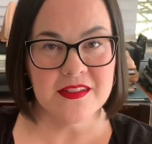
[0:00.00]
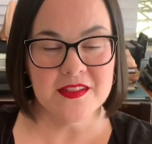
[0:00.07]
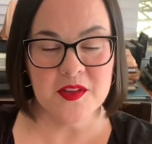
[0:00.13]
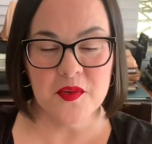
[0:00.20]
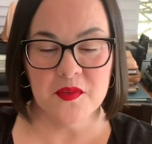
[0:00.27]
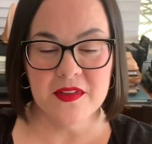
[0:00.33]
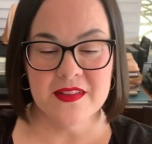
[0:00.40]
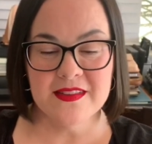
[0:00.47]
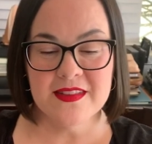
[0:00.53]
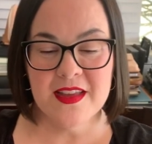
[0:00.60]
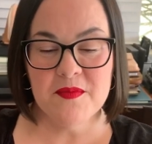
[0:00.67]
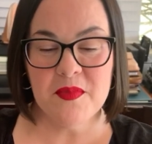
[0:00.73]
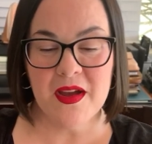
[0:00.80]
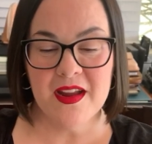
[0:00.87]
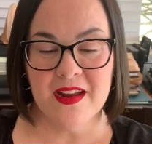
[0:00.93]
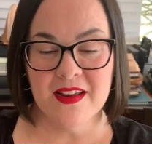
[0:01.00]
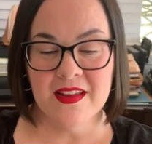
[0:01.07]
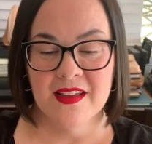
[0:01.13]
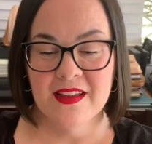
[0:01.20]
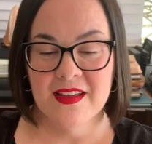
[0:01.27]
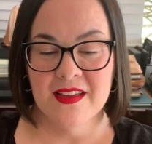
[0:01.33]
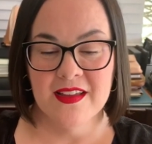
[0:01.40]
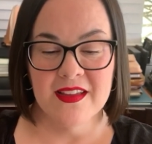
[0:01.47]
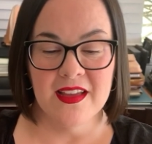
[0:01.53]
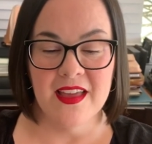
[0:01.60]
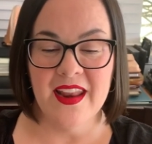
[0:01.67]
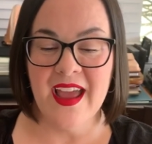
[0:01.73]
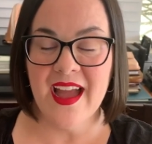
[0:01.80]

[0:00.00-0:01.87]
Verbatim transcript: So let's say by an